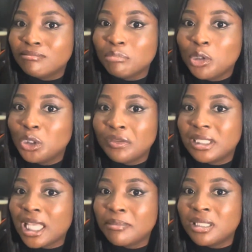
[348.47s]
most of the
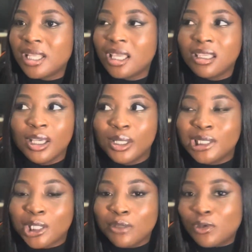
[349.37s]
times it's like,
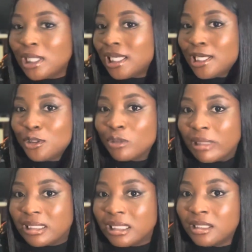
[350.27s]
you're not even cleaning to my
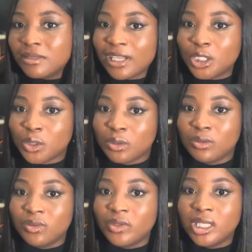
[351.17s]
satisfaction,
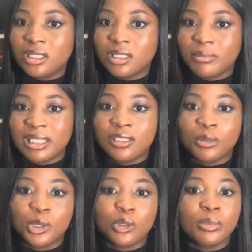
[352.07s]
right? My sister will
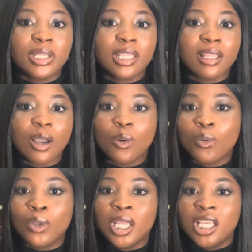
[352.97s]
be complaining that,
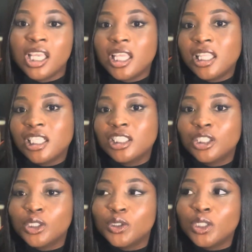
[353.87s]
oh, and that
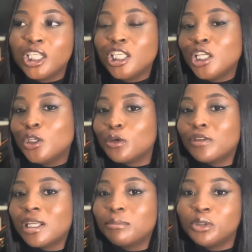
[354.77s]
she doesn't clean enough.
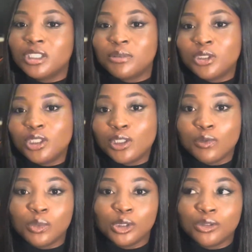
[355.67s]
Like, most times she doesn't
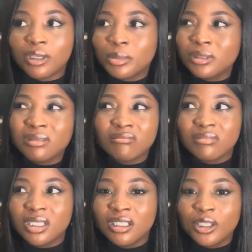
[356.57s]
even want to try, but
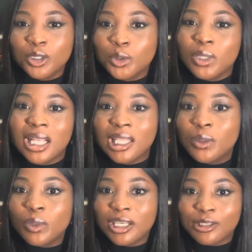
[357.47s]
you don't
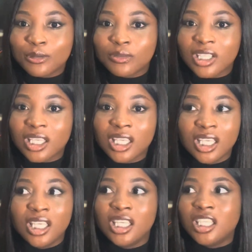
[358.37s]
clean well enough. Like,
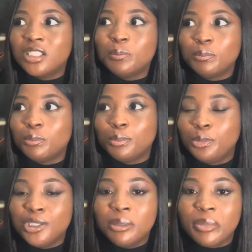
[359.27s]
it's
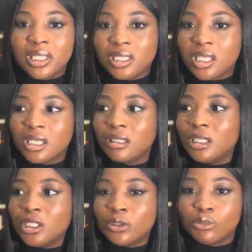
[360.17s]
pretty basic.
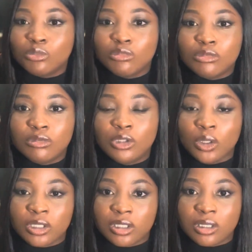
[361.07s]

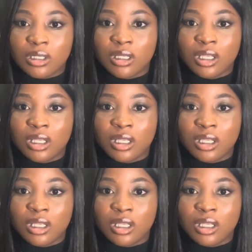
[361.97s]
Dust,